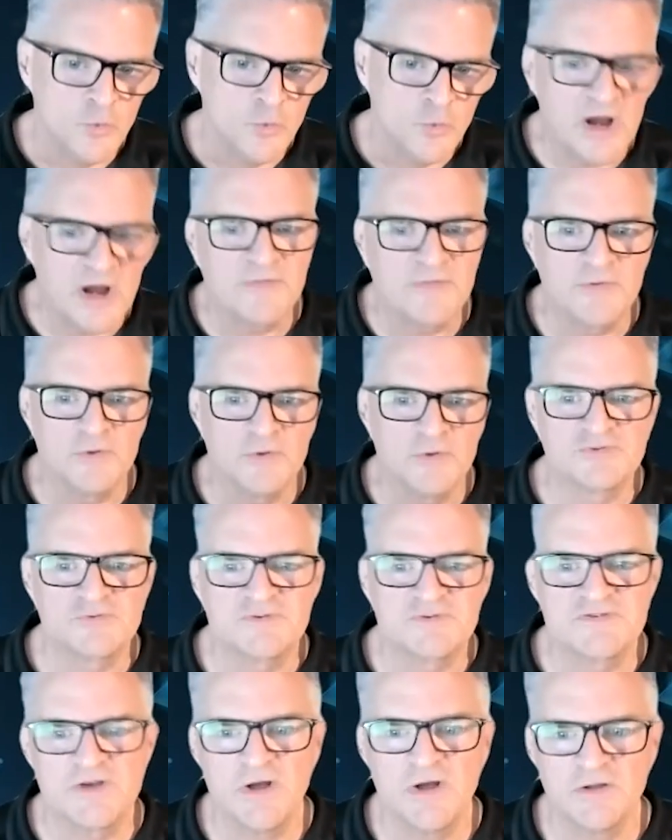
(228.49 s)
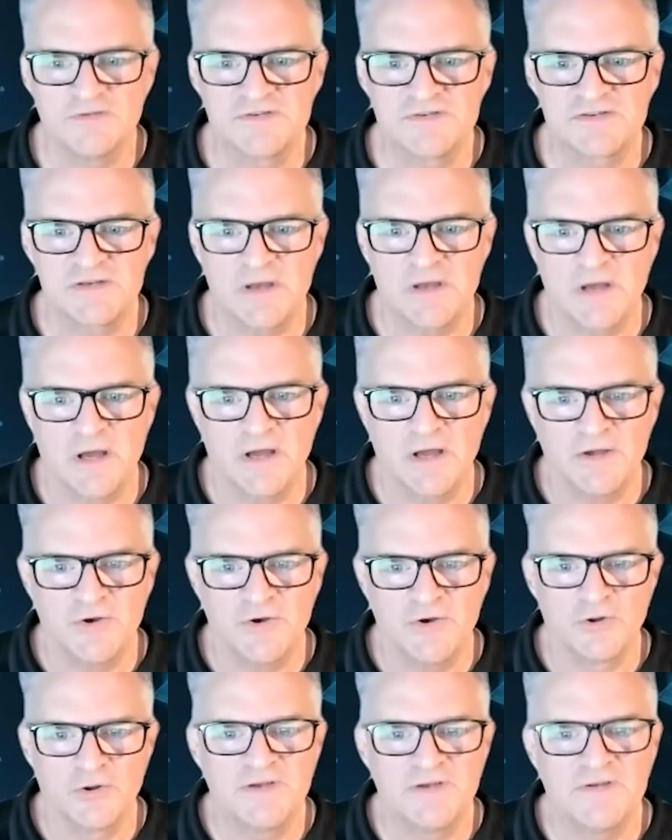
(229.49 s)
We got those results uh,
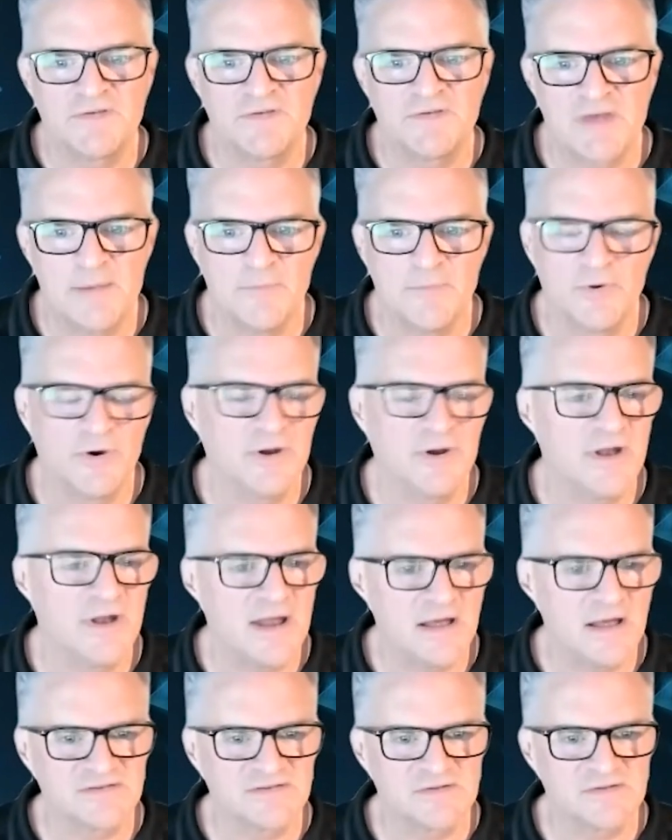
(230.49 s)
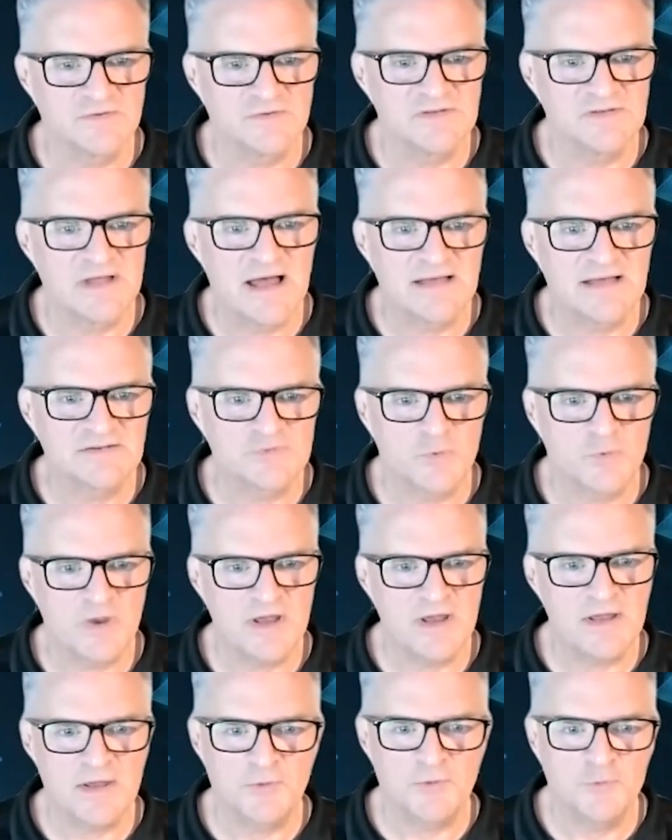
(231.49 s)
in early December and announced those last
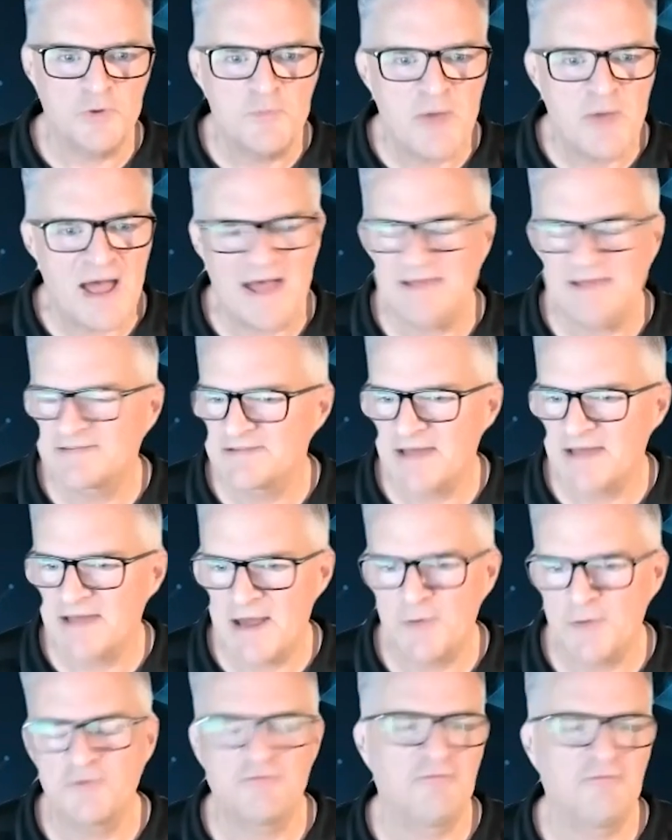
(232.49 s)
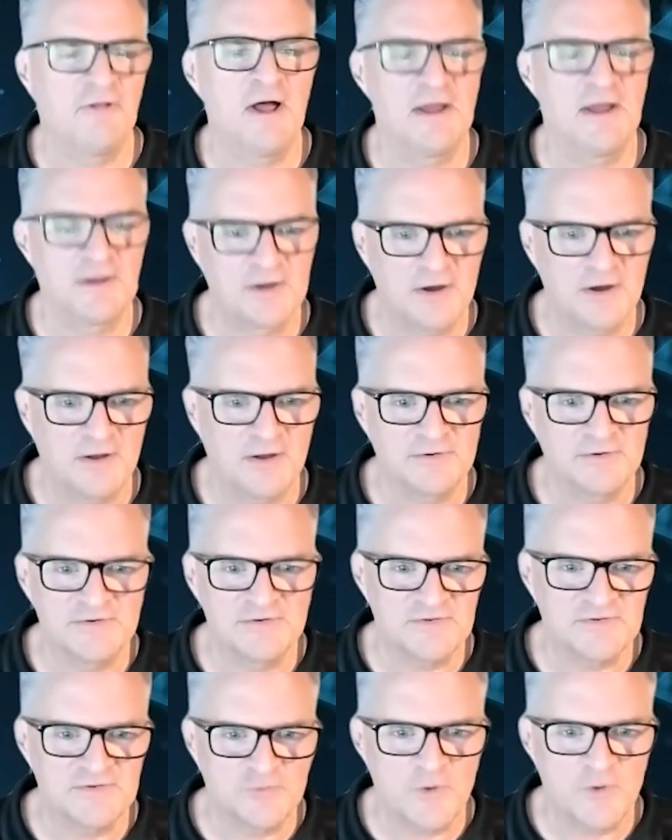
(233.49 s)
week, and we passed that with flying
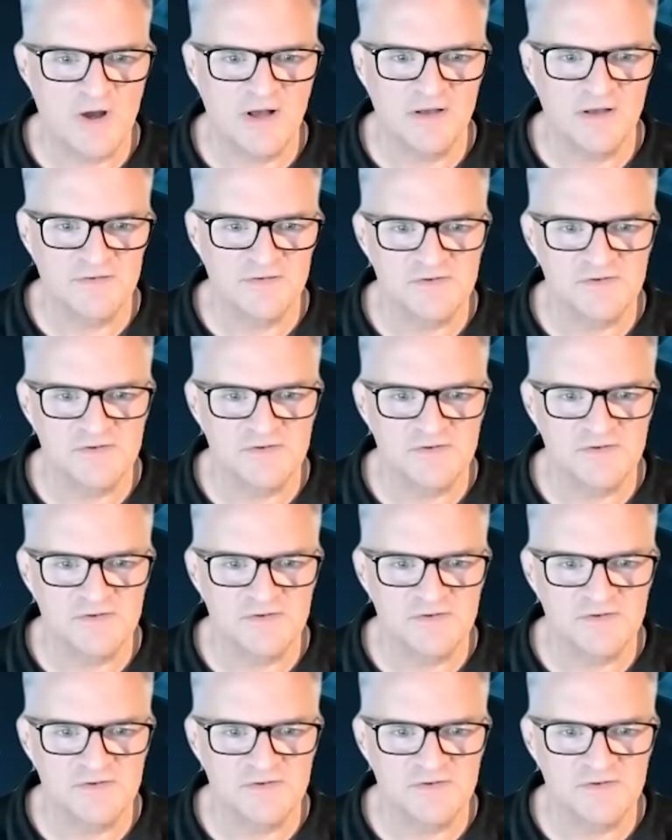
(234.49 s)
colors as well.